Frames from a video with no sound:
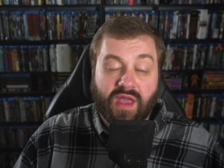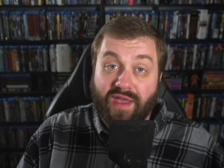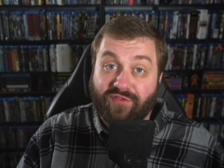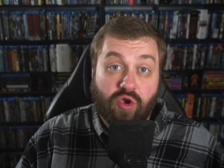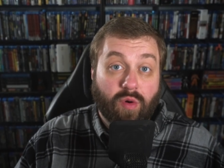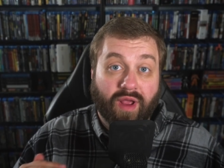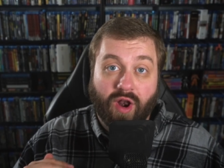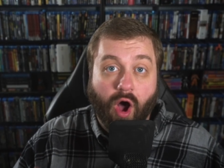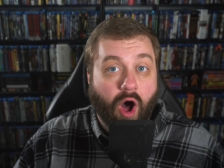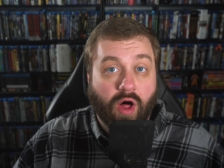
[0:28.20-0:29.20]
If you are
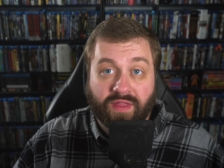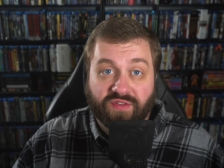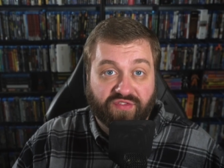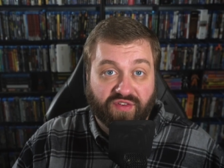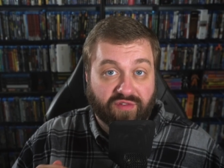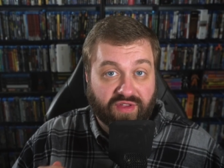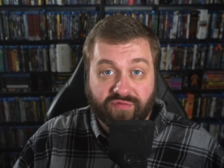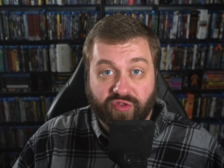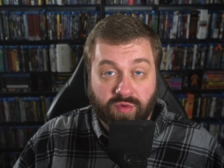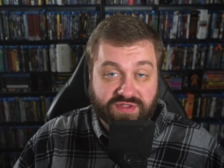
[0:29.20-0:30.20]
at all in the sphere of
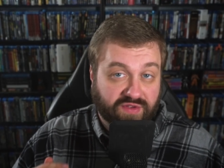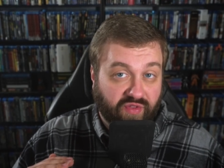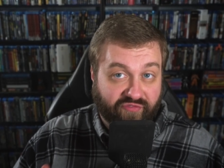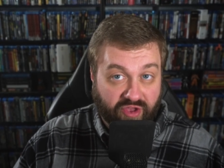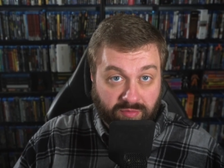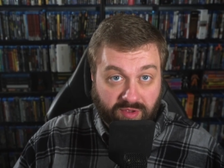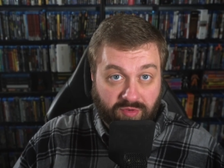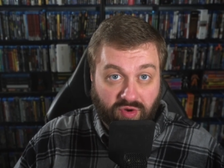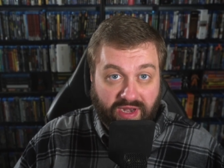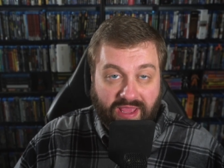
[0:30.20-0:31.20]
influence of the film
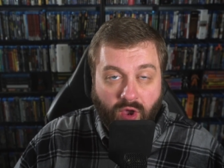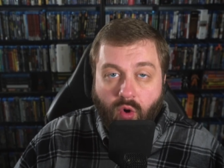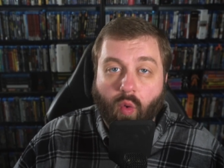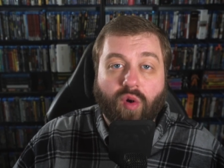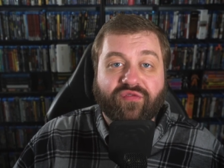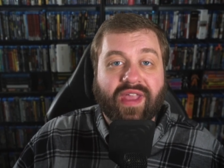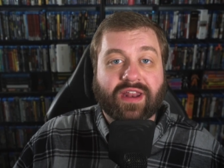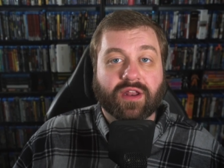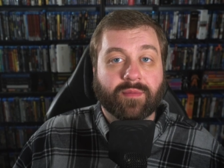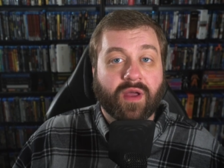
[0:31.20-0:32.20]
community or
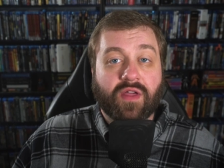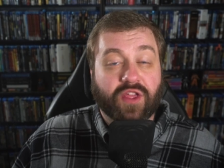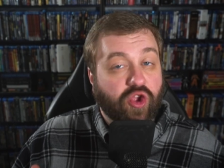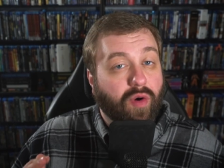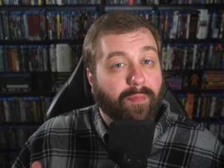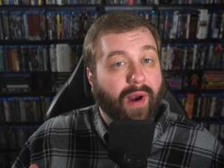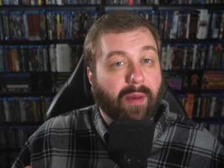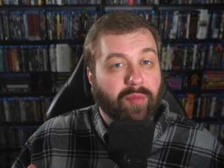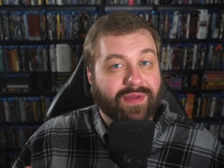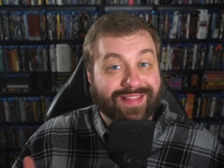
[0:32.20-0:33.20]
fandom, then you are
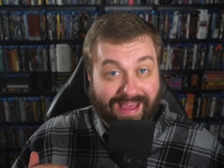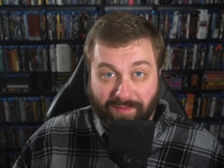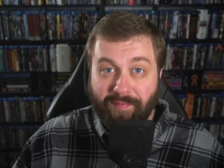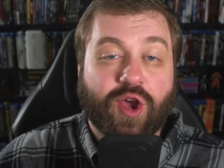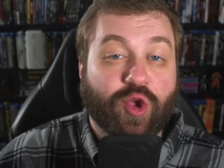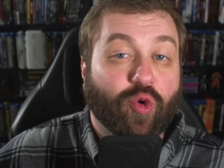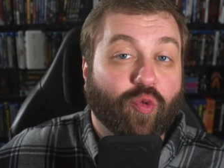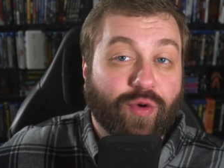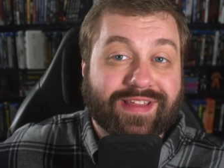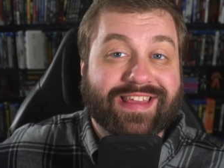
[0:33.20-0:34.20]
probably like me. You're
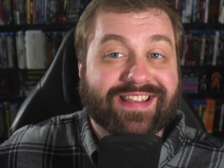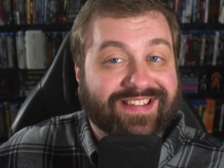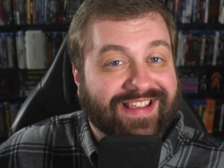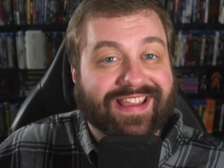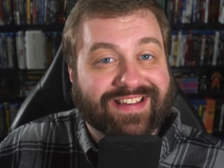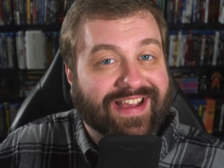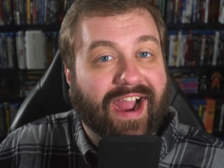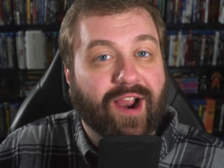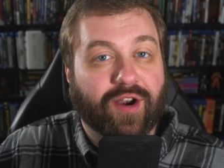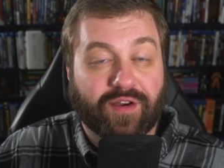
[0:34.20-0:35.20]
really sick and
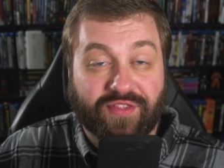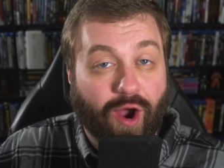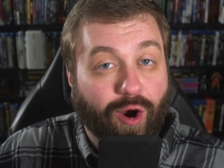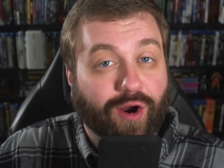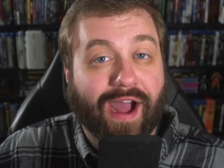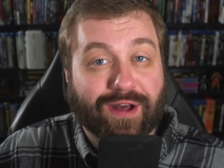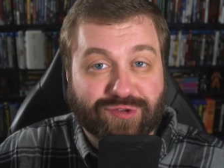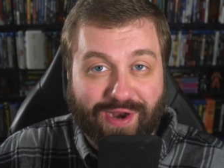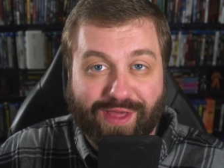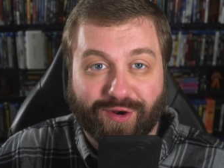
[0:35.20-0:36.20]
tired of the Argylle
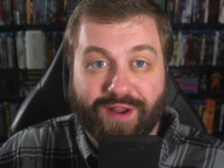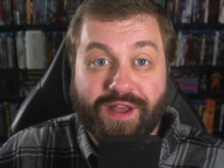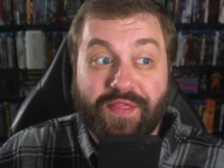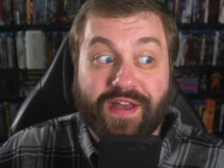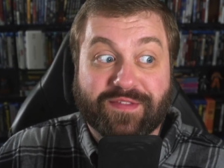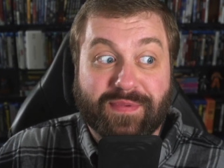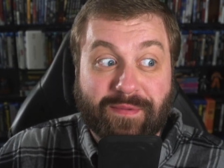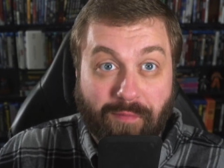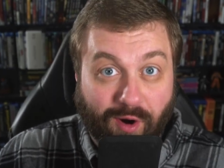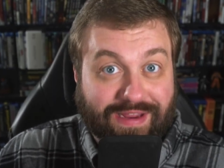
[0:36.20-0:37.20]
trailer that's
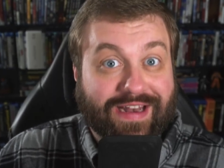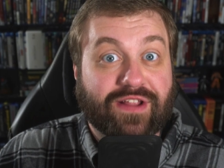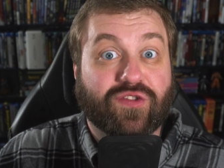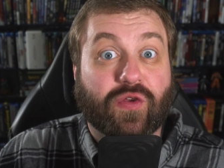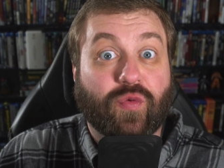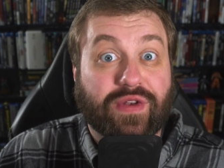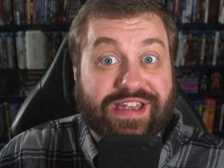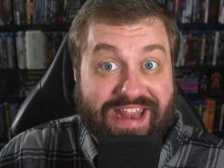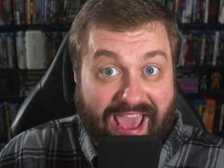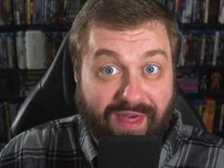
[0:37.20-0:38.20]
been marketed to
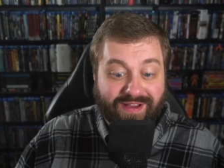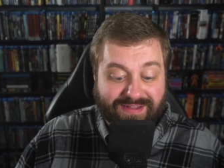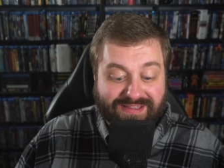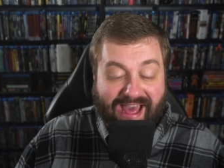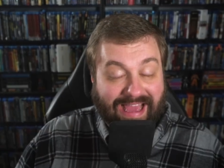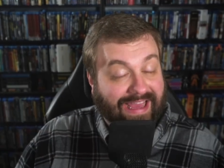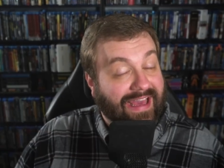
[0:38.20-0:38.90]
death. Like,